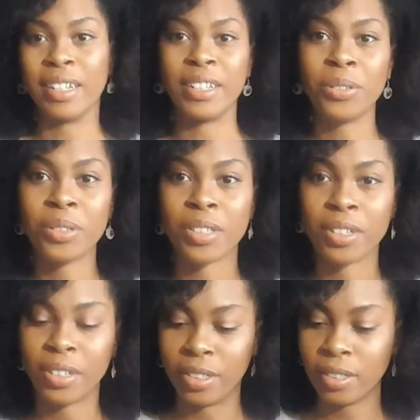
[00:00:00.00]
I also
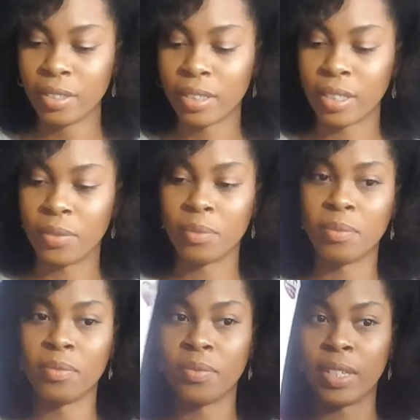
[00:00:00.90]
got
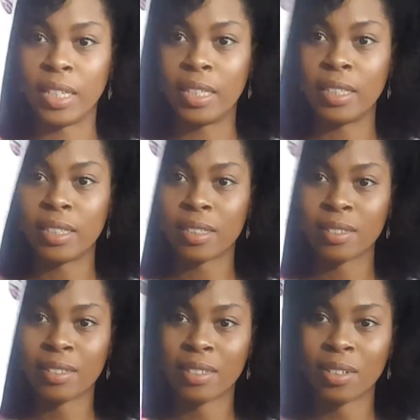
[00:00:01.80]
these
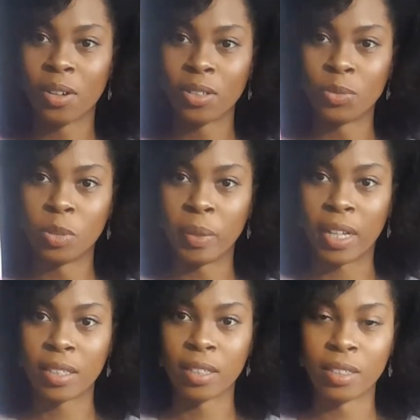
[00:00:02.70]
cotton wool
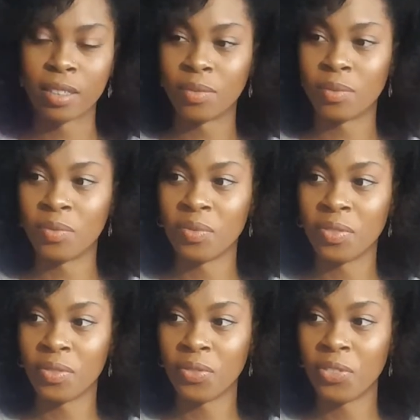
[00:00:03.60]
pads because
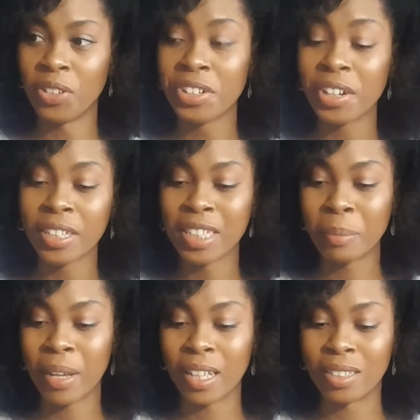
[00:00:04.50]
for 90
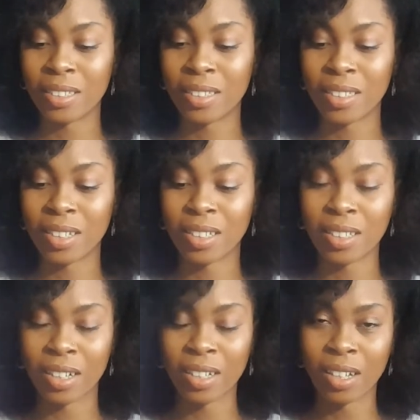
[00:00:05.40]
pence this
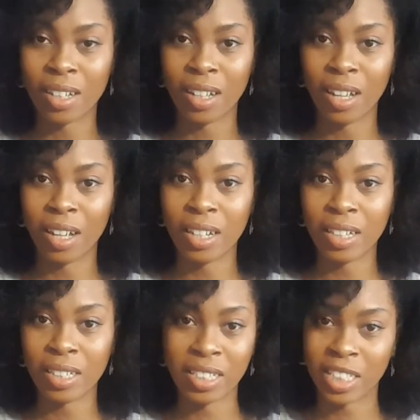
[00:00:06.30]
is like
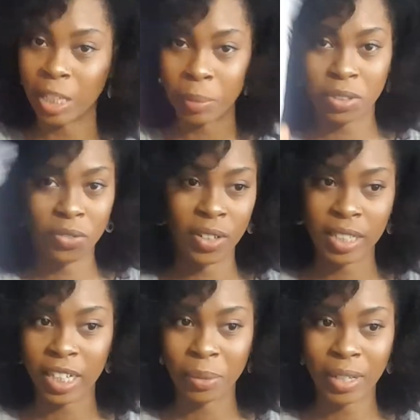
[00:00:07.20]
the cheapest you'll
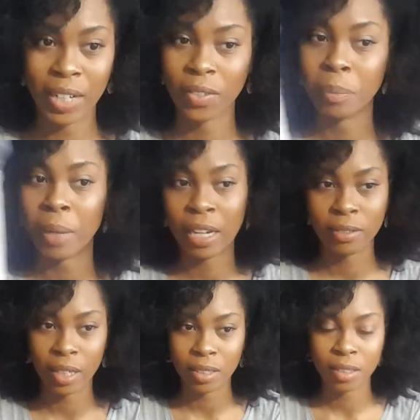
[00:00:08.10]
find anywhere, even in
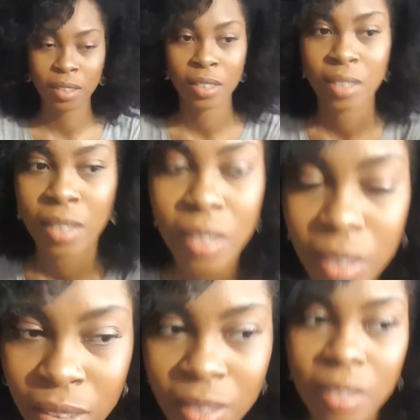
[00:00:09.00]
Poundland.
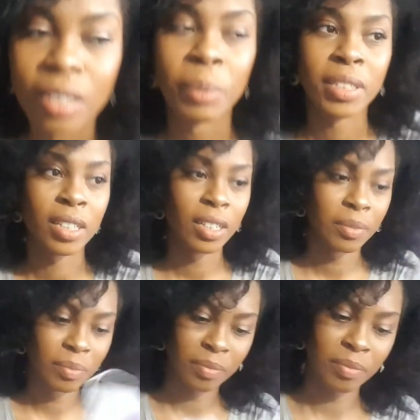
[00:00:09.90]
Let me see.
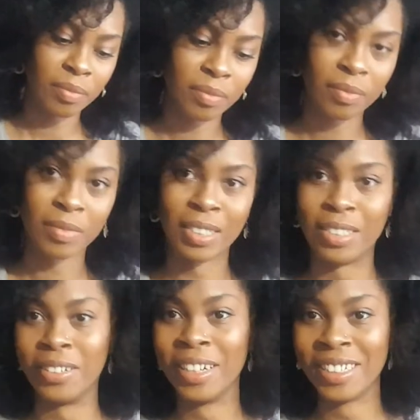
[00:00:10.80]

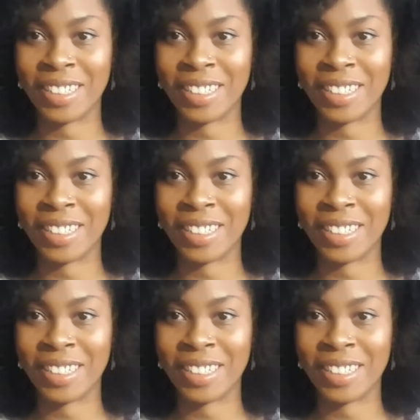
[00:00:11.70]
Sorry,